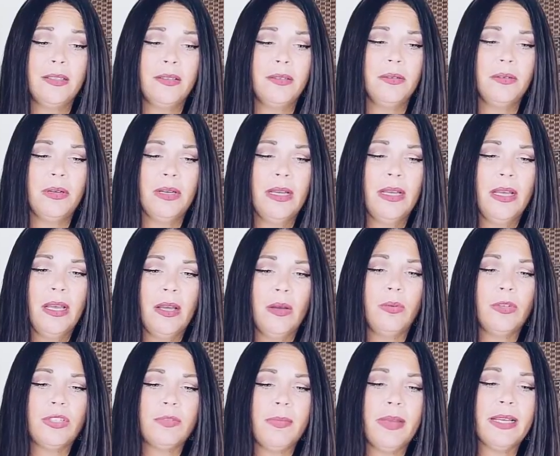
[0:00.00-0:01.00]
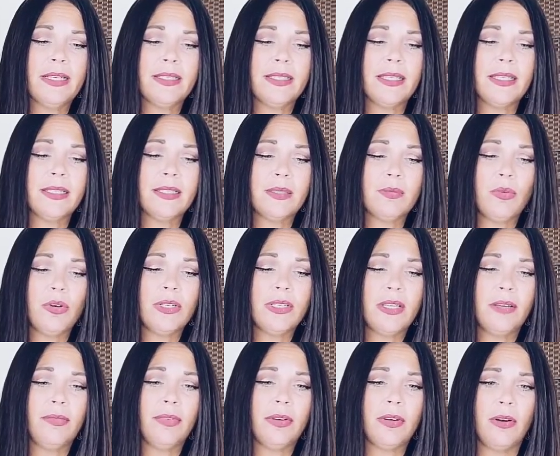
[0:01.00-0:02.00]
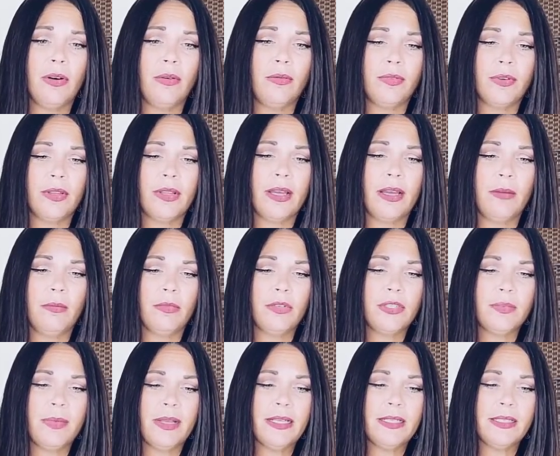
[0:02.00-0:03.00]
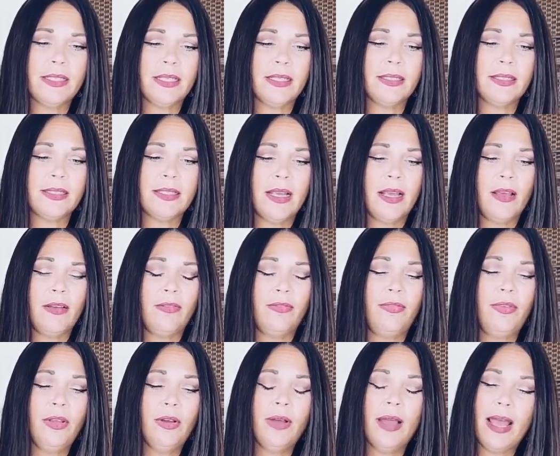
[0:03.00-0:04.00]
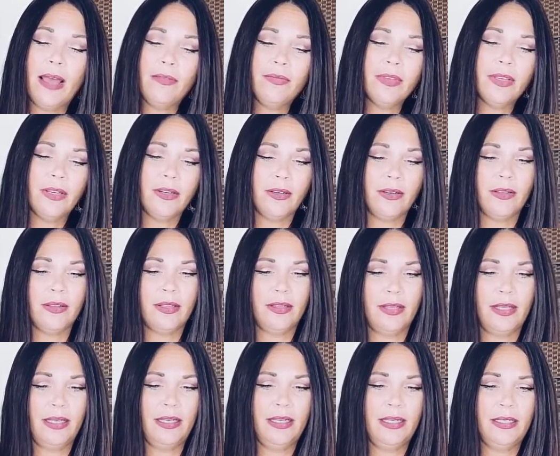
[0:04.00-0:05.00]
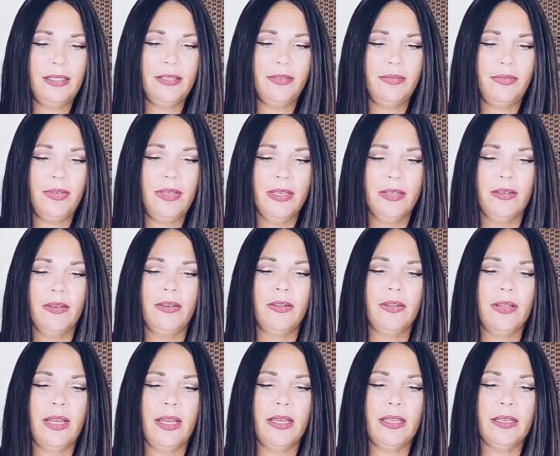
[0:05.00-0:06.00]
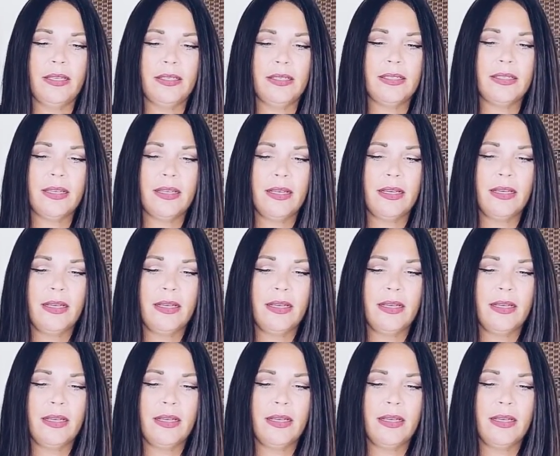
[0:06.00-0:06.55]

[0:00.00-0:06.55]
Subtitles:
to, which makes things more difficult for them, which makes things feel heavier than they need to feel. And,